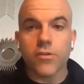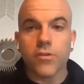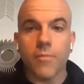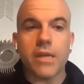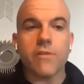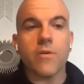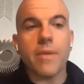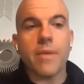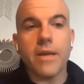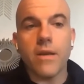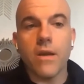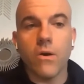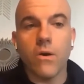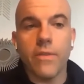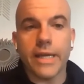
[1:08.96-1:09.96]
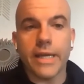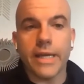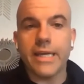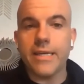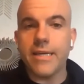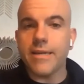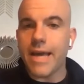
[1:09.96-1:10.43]
So many of you may know that
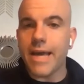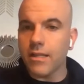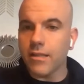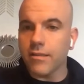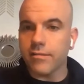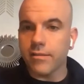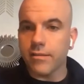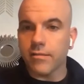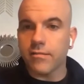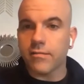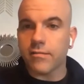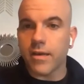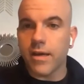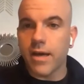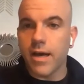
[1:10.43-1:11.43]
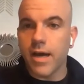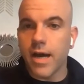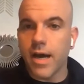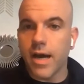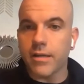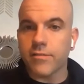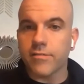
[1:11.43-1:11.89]
kidney dialysis
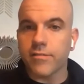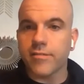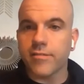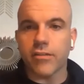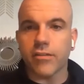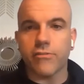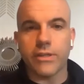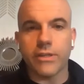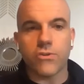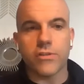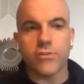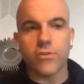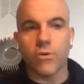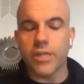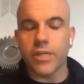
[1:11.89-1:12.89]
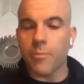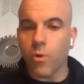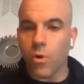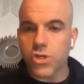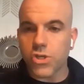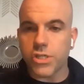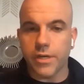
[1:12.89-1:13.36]
successfully treats only a
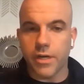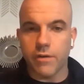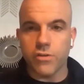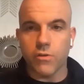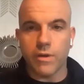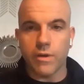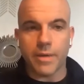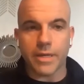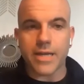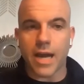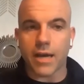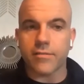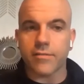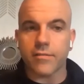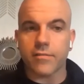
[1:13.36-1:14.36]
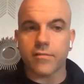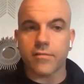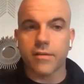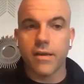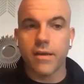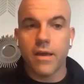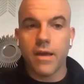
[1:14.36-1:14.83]
portion of uremic
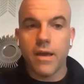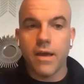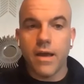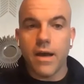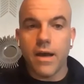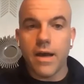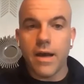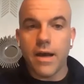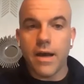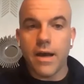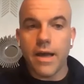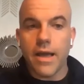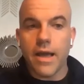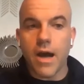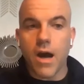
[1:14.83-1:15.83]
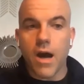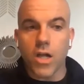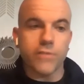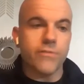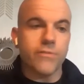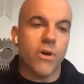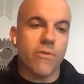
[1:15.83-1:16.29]
toxins.
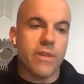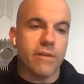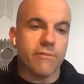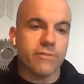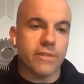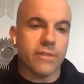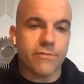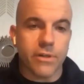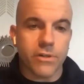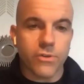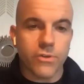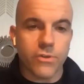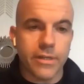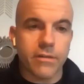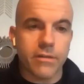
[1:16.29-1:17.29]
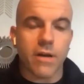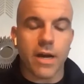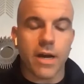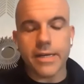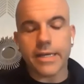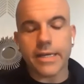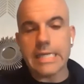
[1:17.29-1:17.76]
All of you know that if left untreated,
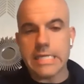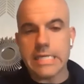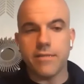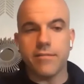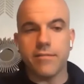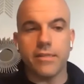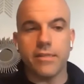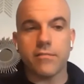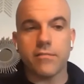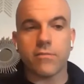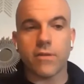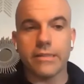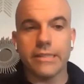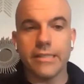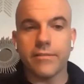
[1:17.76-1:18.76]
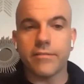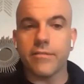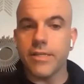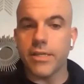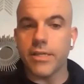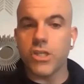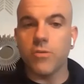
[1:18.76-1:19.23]
chronic kidney disease leads
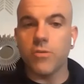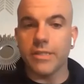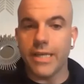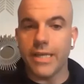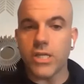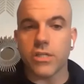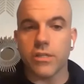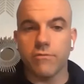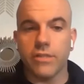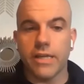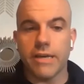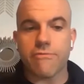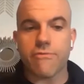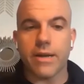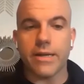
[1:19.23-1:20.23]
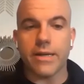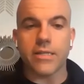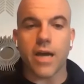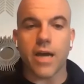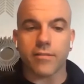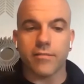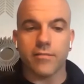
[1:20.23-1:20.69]
to the accumulation of life-threatening
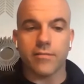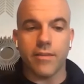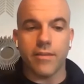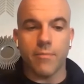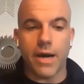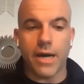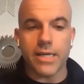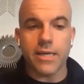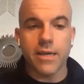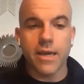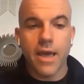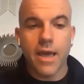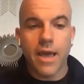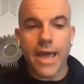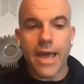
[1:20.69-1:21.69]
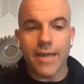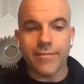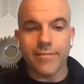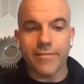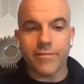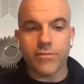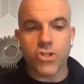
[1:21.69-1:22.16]
toxins in the body,
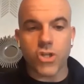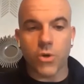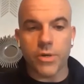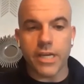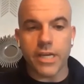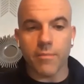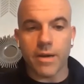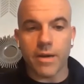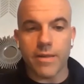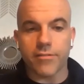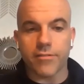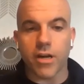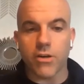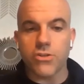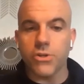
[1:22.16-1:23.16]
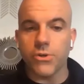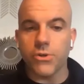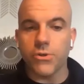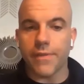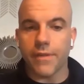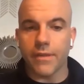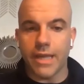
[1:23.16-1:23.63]
as shown here by this
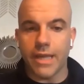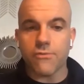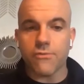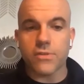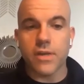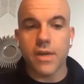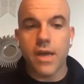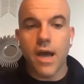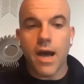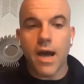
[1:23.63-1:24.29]
cartoon on the left,